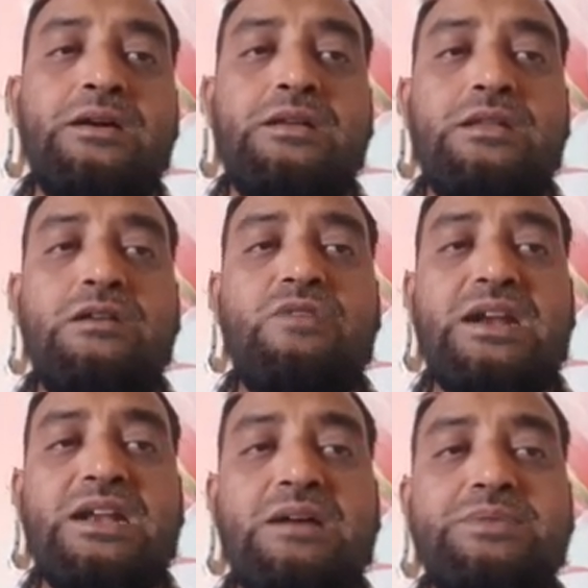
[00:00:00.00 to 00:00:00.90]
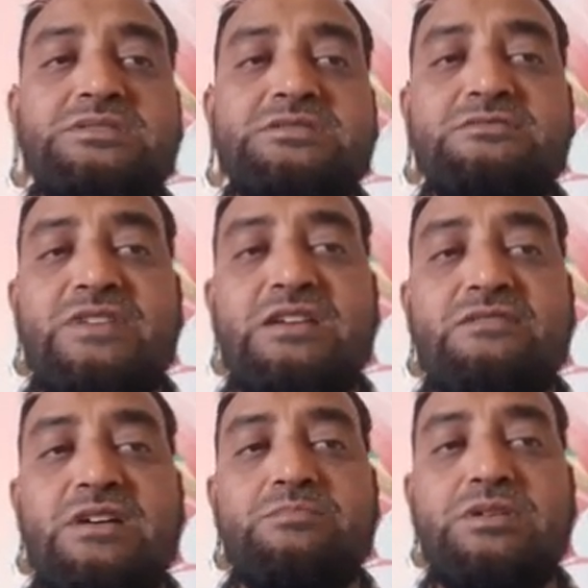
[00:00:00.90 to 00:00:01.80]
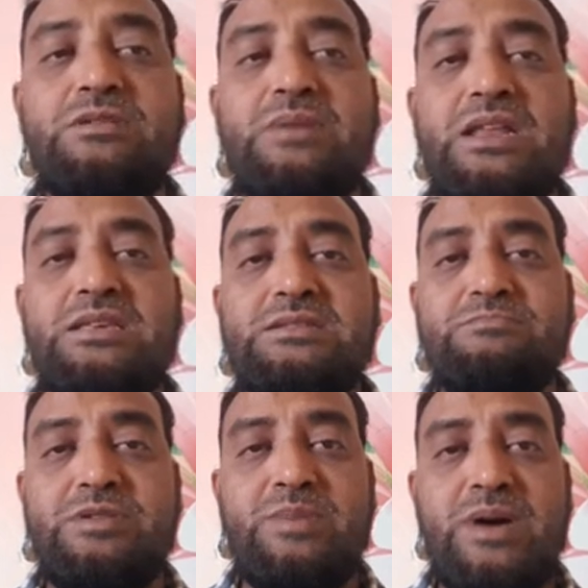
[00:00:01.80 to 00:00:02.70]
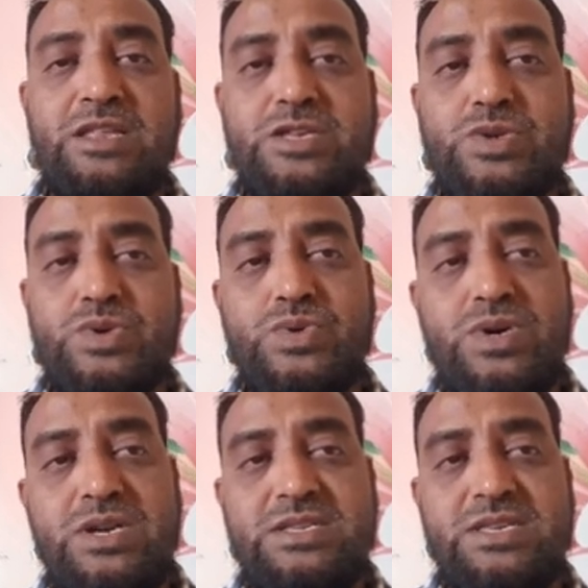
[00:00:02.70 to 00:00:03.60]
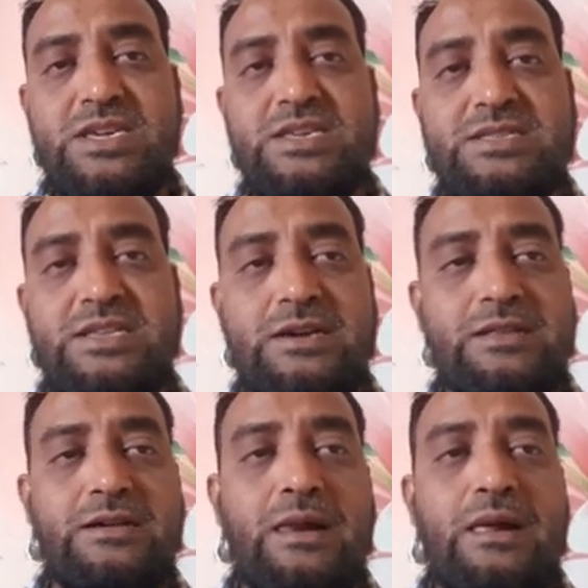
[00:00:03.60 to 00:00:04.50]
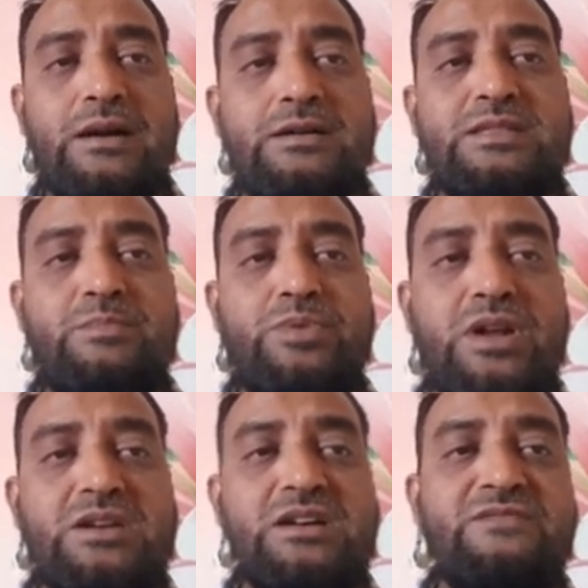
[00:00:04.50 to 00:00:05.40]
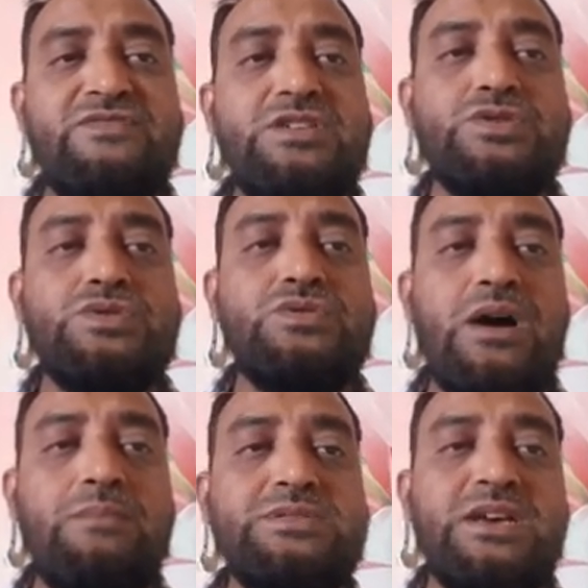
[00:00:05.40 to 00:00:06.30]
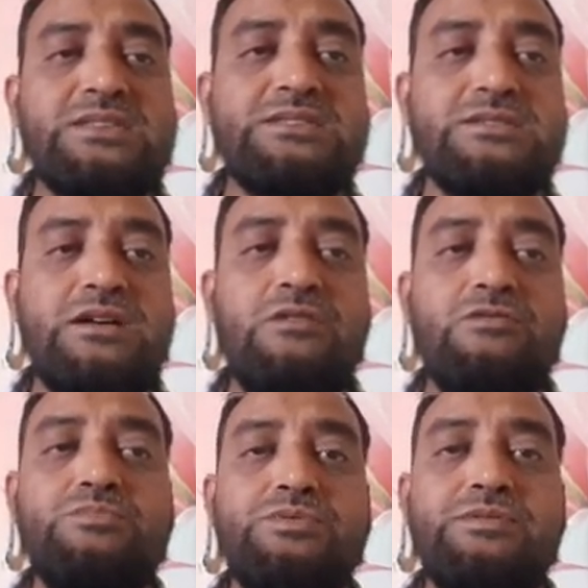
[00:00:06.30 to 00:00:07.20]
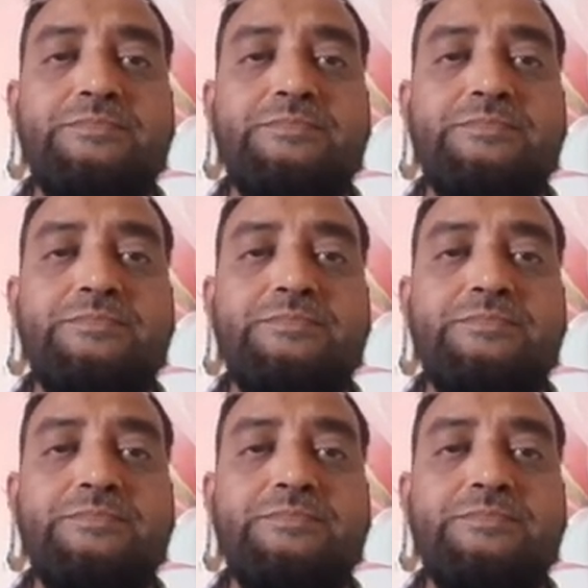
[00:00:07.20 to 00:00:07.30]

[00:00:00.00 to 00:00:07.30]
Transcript: Now what happens whenever b bar is true and c is there, the product of these two comes as output.